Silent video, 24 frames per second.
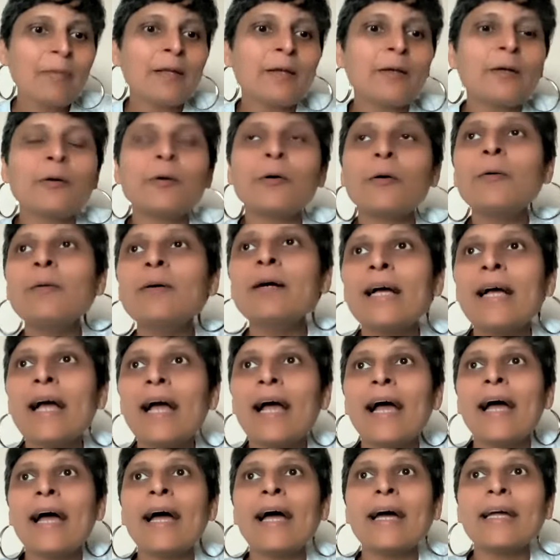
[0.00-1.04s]
you know
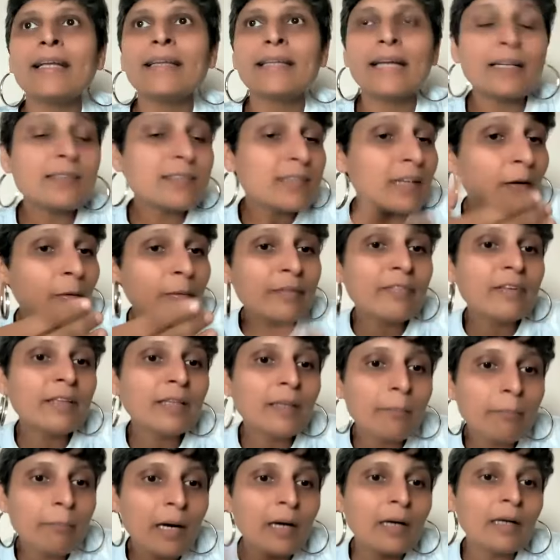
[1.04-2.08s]
and that's how even
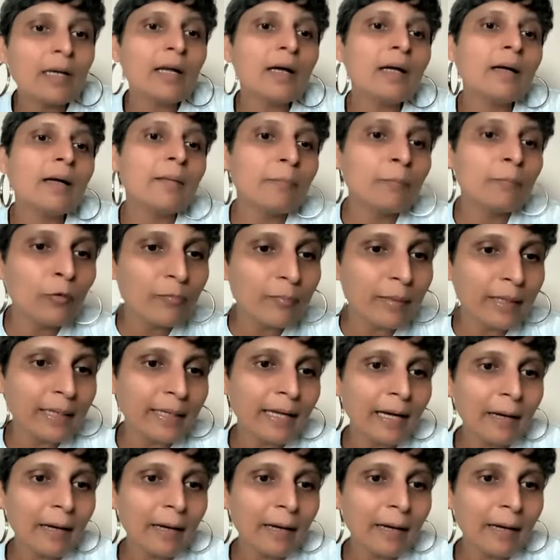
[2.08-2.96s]
the bangla movement